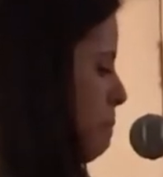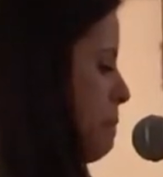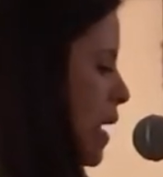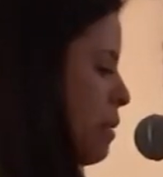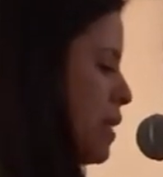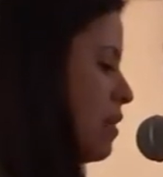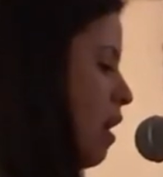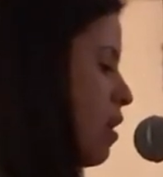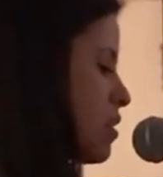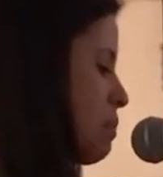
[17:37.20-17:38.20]
Maybe
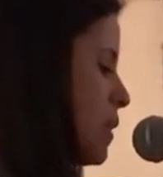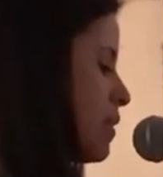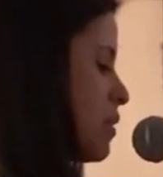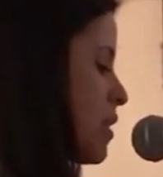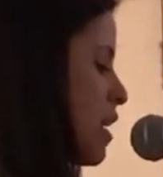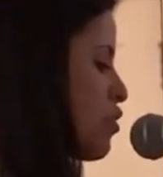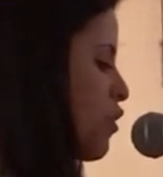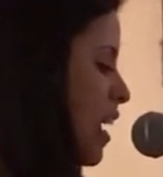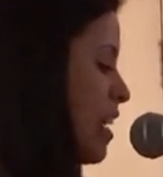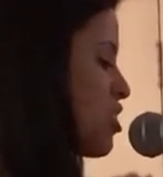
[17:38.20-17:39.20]
locked up in the
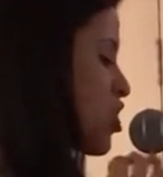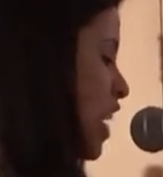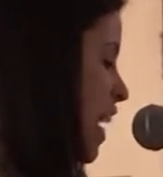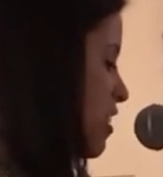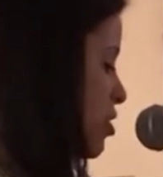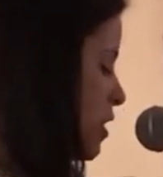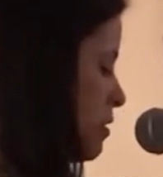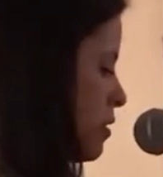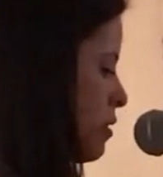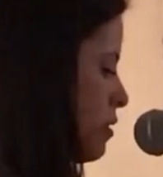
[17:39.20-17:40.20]
tender age cages.